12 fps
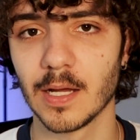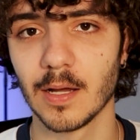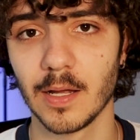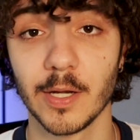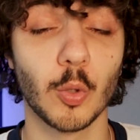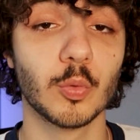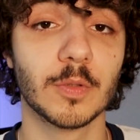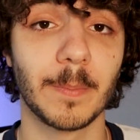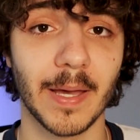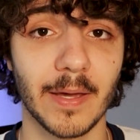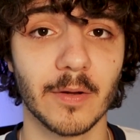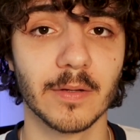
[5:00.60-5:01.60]
a node
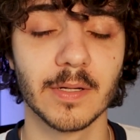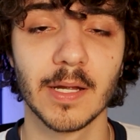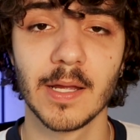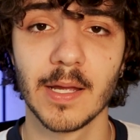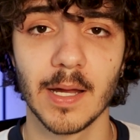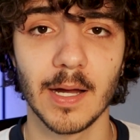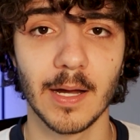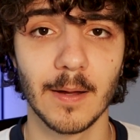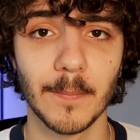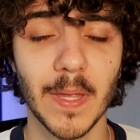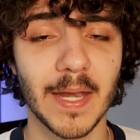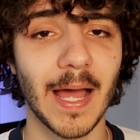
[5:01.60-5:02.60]
pattern.
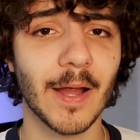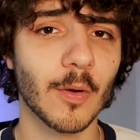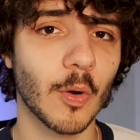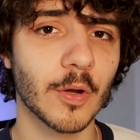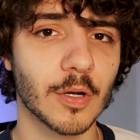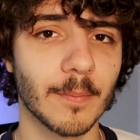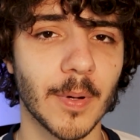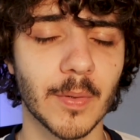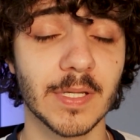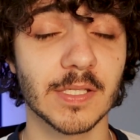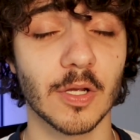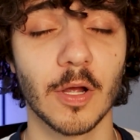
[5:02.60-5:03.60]
And higher order
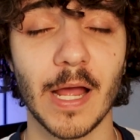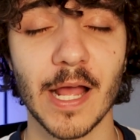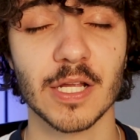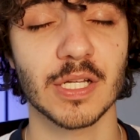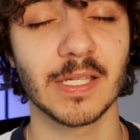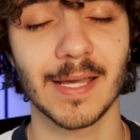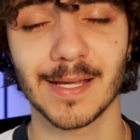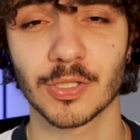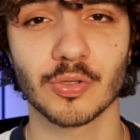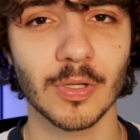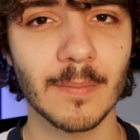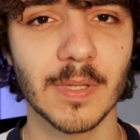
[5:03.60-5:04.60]
components are actually
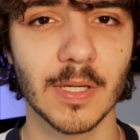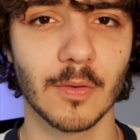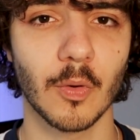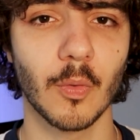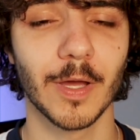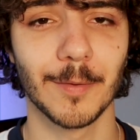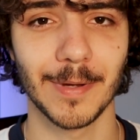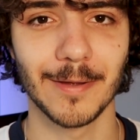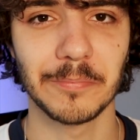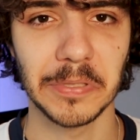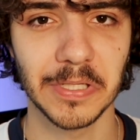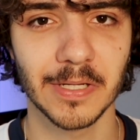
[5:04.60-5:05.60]
extremely cool in my
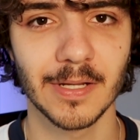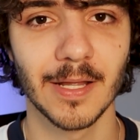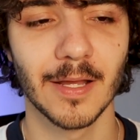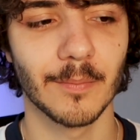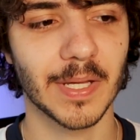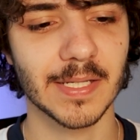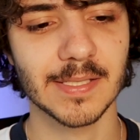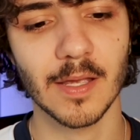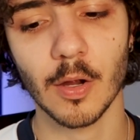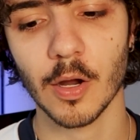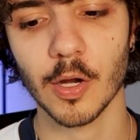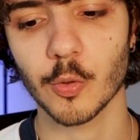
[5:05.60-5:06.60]
opinion, because they
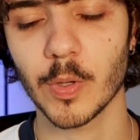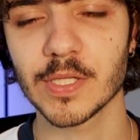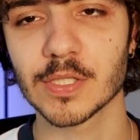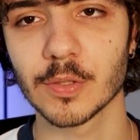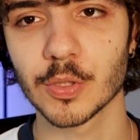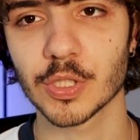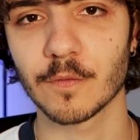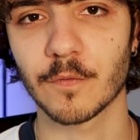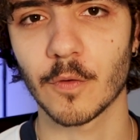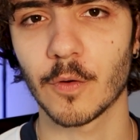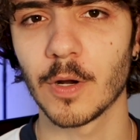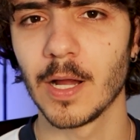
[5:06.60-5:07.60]
are a great solution
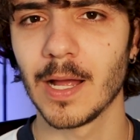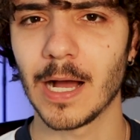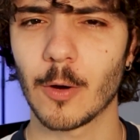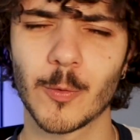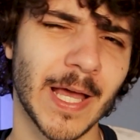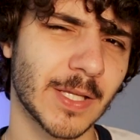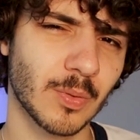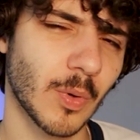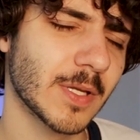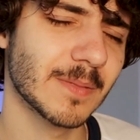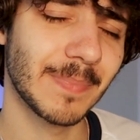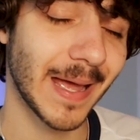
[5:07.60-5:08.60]
for how React
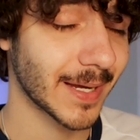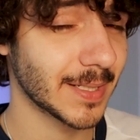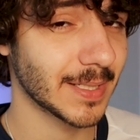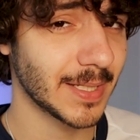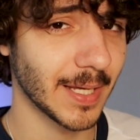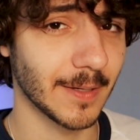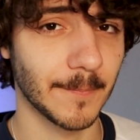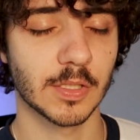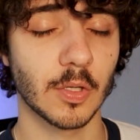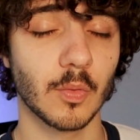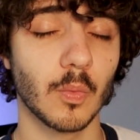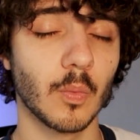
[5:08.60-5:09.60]
was back in the day.
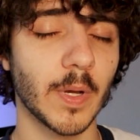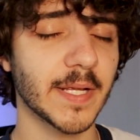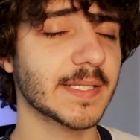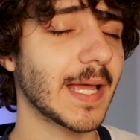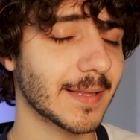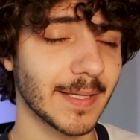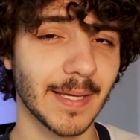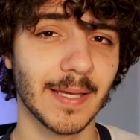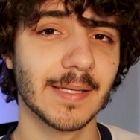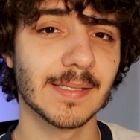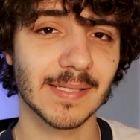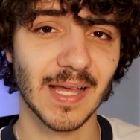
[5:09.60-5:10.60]
So what exactly
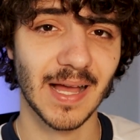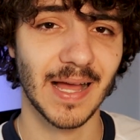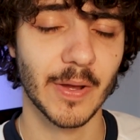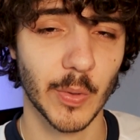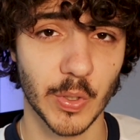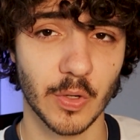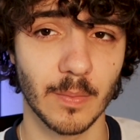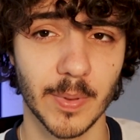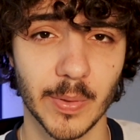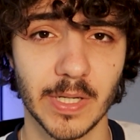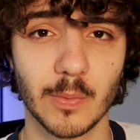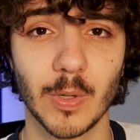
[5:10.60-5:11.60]
is a higher order
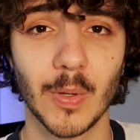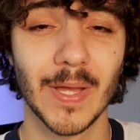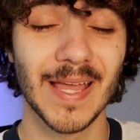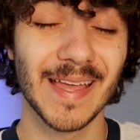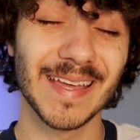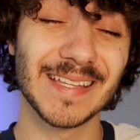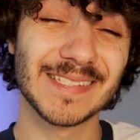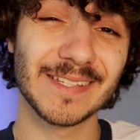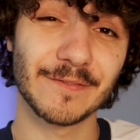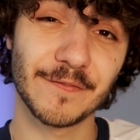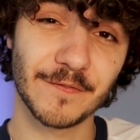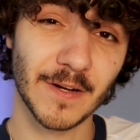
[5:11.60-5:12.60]
component? Well, it's
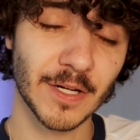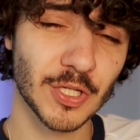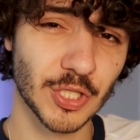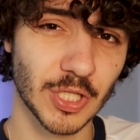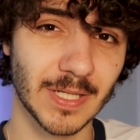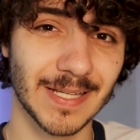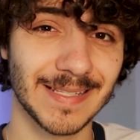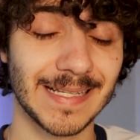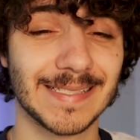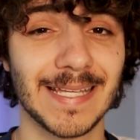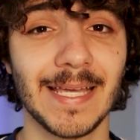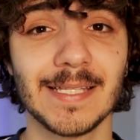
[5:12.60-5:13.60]
a function
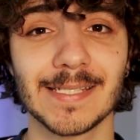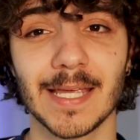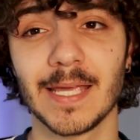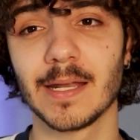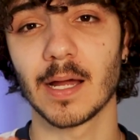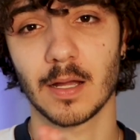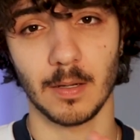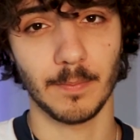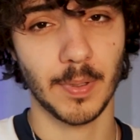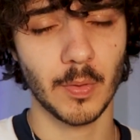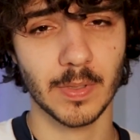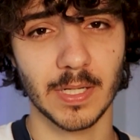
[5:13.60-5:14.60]
that takes in a
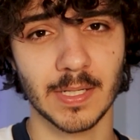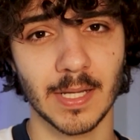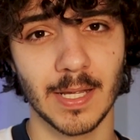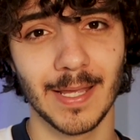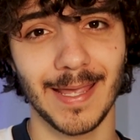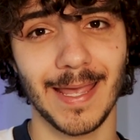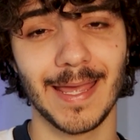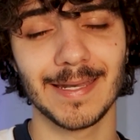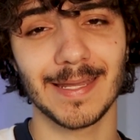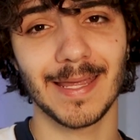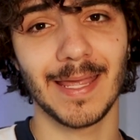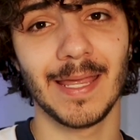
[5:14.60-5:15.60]
component
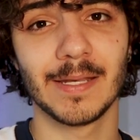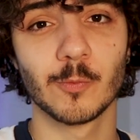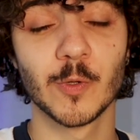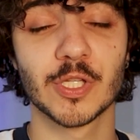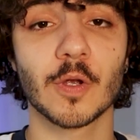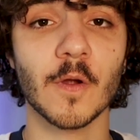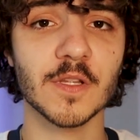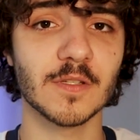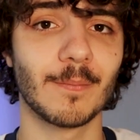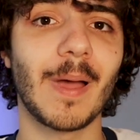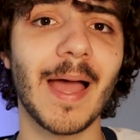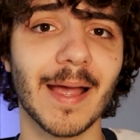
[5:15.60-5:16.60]
and it returns
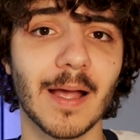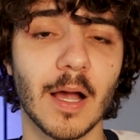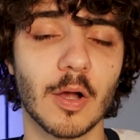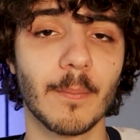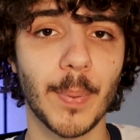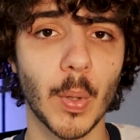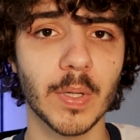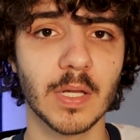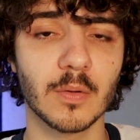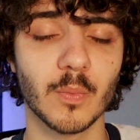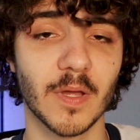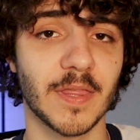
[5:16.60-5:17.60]
back a
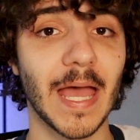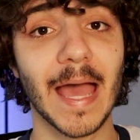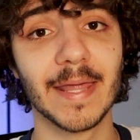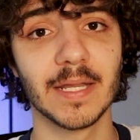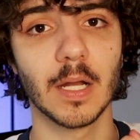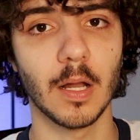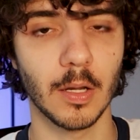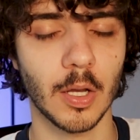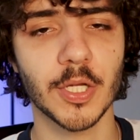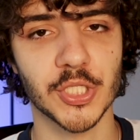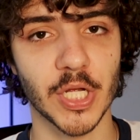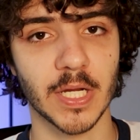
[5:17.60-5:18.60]
component with added
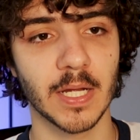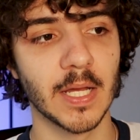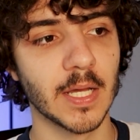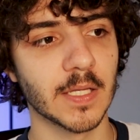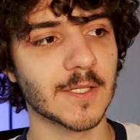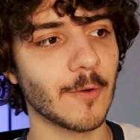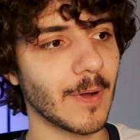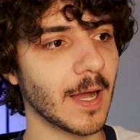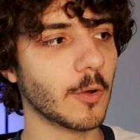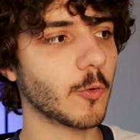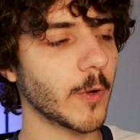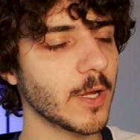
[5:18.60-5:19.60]
logic. So a
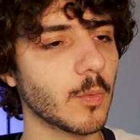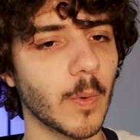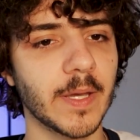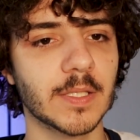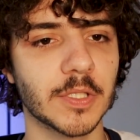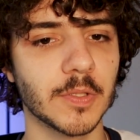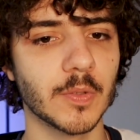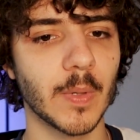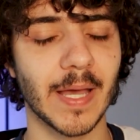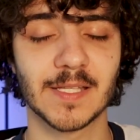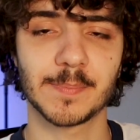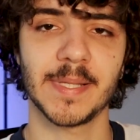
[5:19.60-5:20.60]
great way to
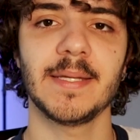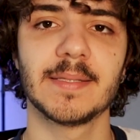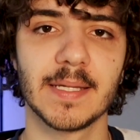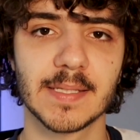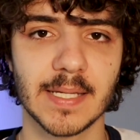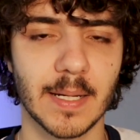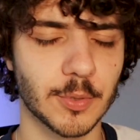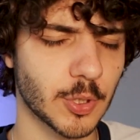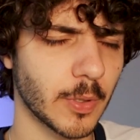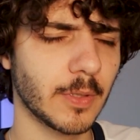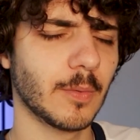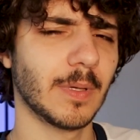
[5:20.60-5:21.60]
explain this, and I'm
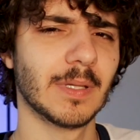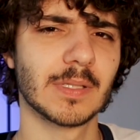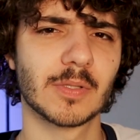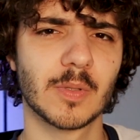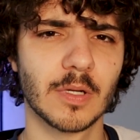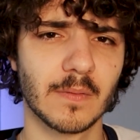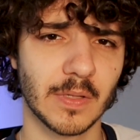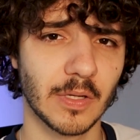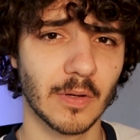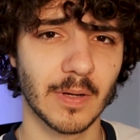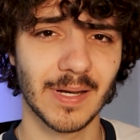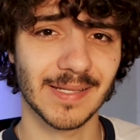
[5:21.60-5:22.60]
showing you in the screen over
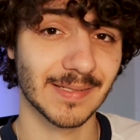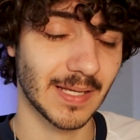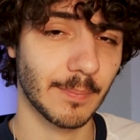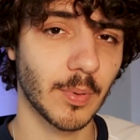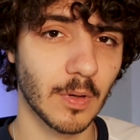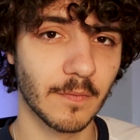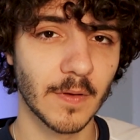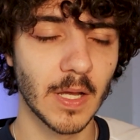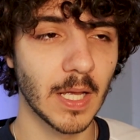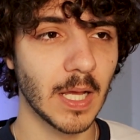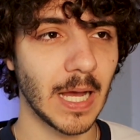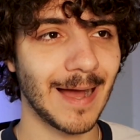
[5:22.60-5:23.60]
here an example of
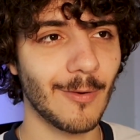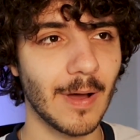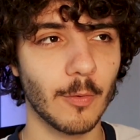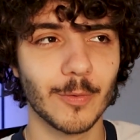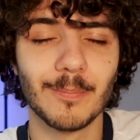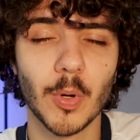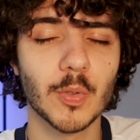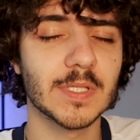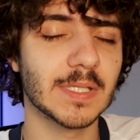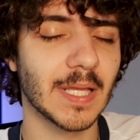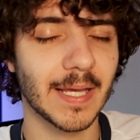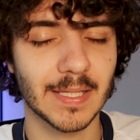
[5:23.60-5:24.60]
how I would
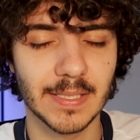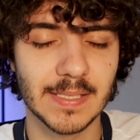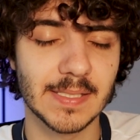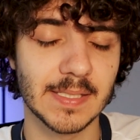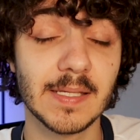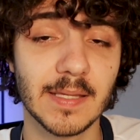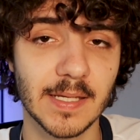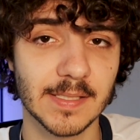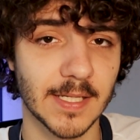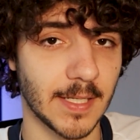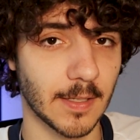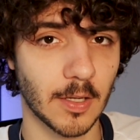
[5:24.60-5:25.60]
most likely see this
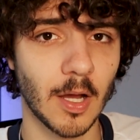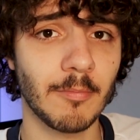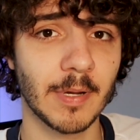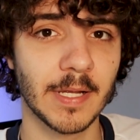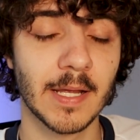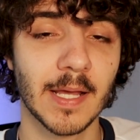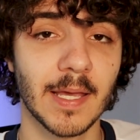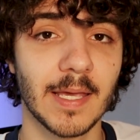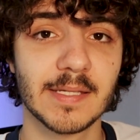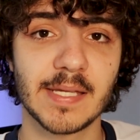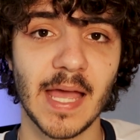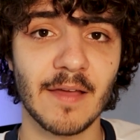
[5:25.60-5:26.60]
in a company,
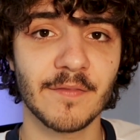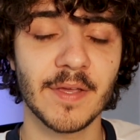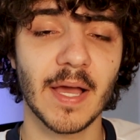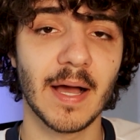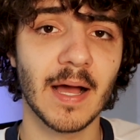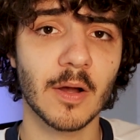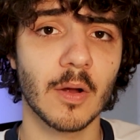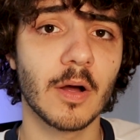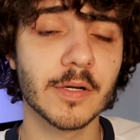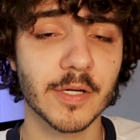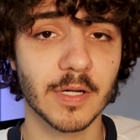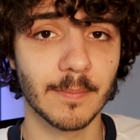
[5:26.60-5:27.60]
is having a higher
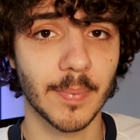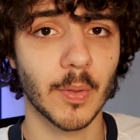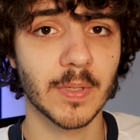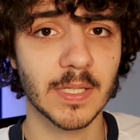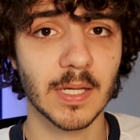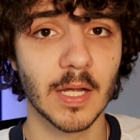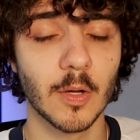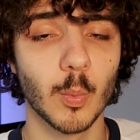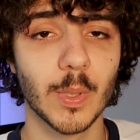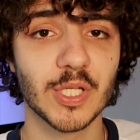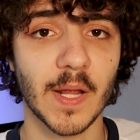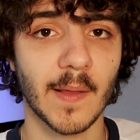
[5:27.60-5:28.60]
order component
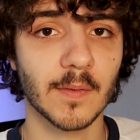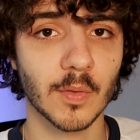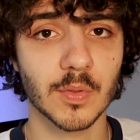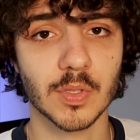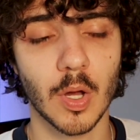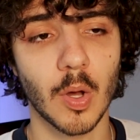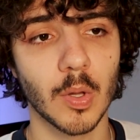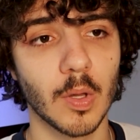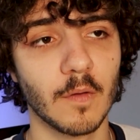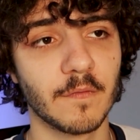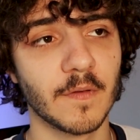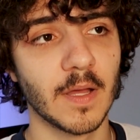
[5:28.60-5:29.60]
which handles all
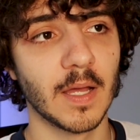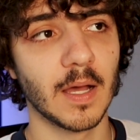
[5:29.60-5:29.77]
of